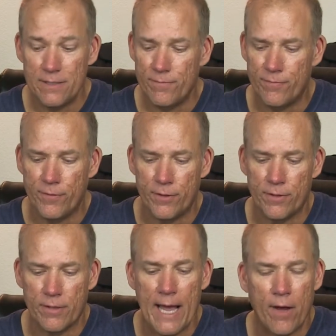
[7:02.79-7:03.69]
And if
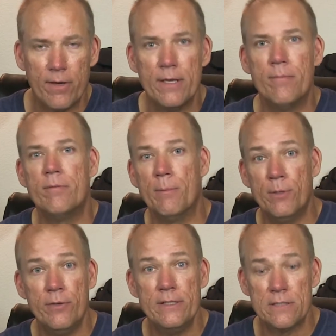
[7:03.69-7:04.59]
you're out in the
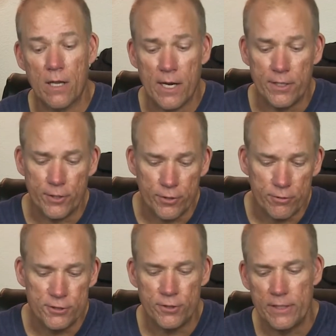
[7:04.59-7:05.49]
boonies a lot and you're
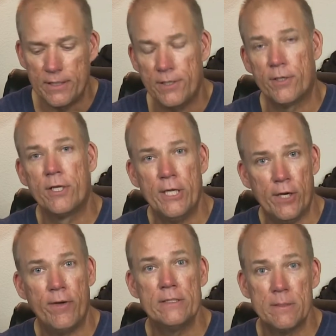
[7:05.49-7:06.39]
doing shooting and you're
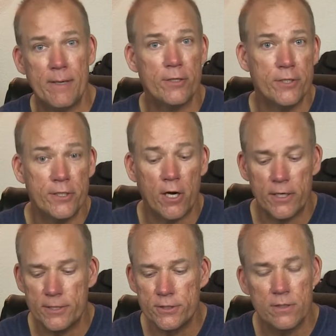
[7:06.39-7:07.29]
curious about your
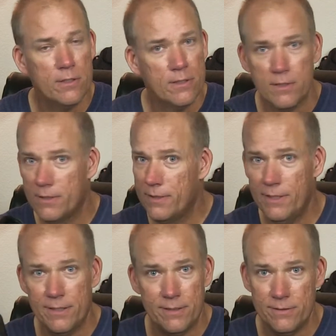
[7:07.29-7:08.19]
yardage,
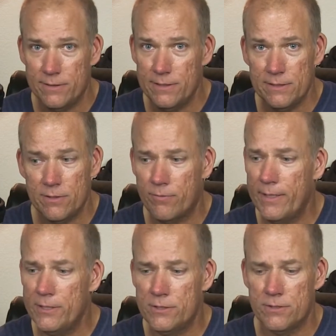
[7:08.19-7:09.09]
these little
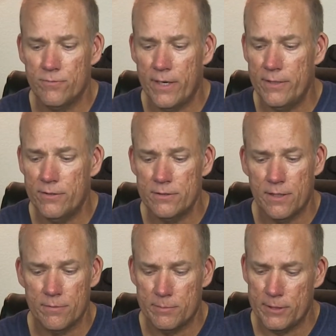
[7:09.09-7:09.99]
range finders,
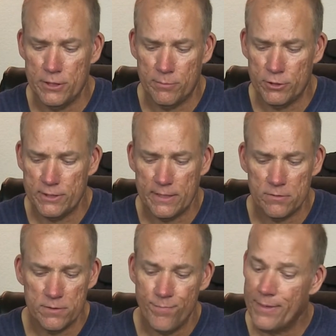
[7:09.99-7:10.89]
especially the
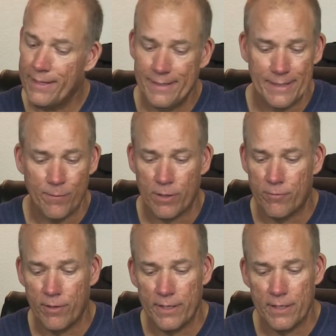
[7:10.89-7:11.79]
Bushnells, they work
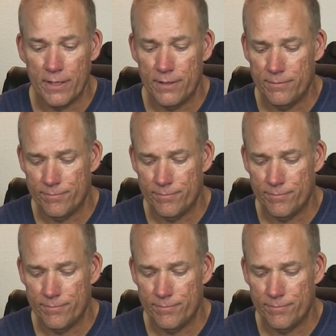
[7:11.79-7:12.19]
really good.